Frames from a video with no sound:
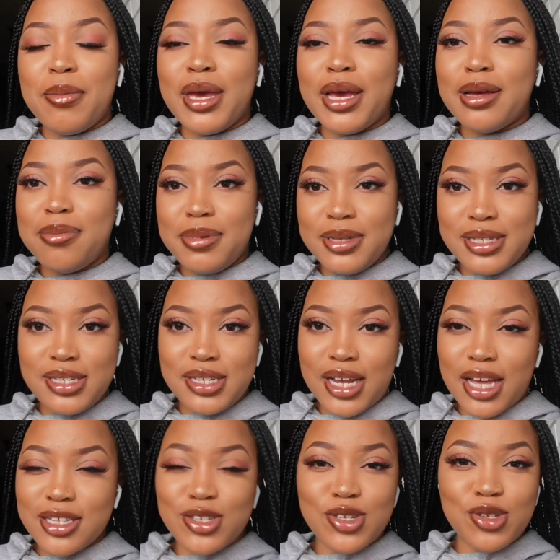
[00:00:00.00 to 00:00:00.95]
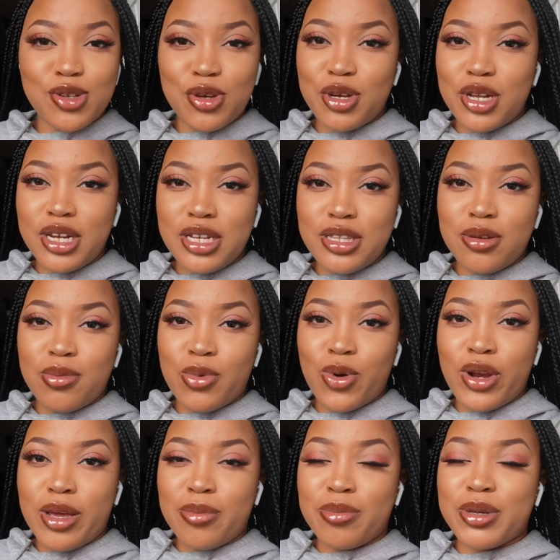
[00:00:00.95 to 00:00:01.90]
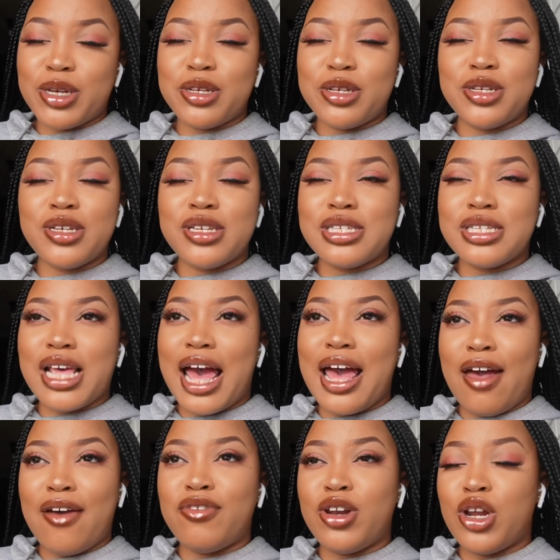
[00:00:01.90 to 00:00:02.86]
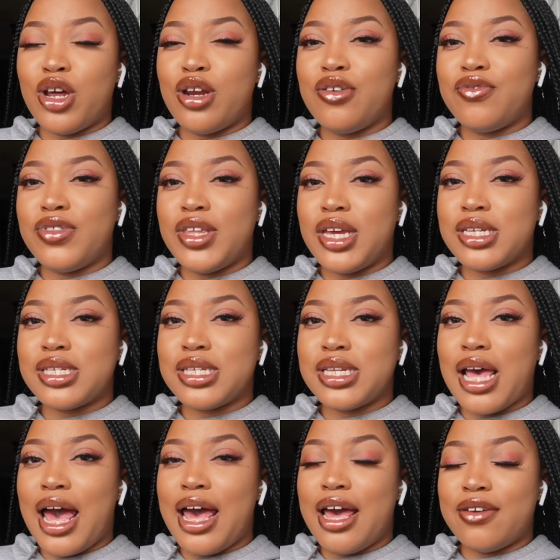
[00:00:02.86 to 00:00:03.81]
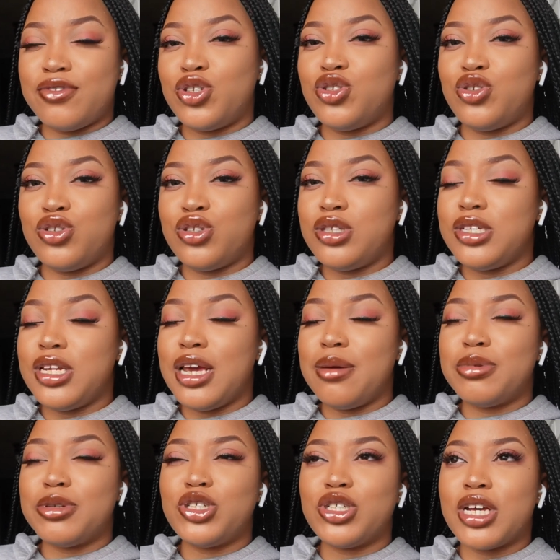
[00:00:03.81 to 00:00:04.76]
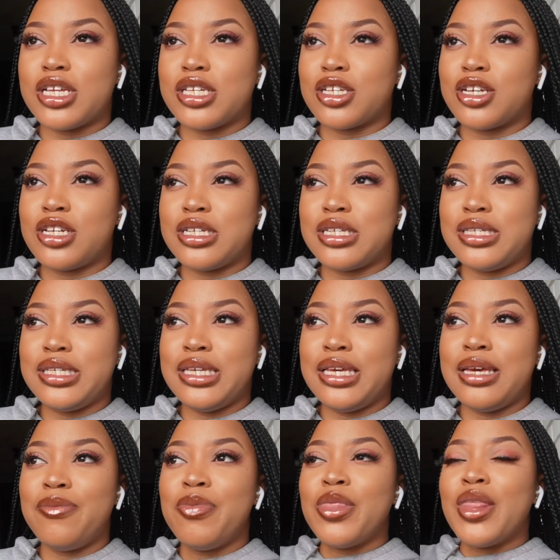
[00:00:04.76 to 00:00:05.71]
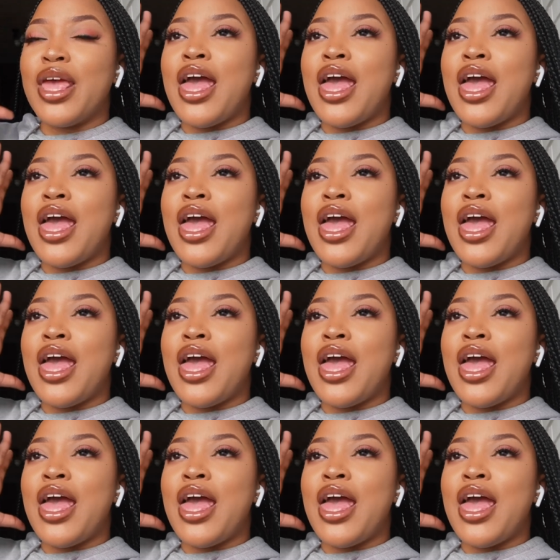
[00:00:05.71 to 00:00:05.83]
makeup is done so early in the morning because I have a lot of things I have to do today, but you guys are gonna see.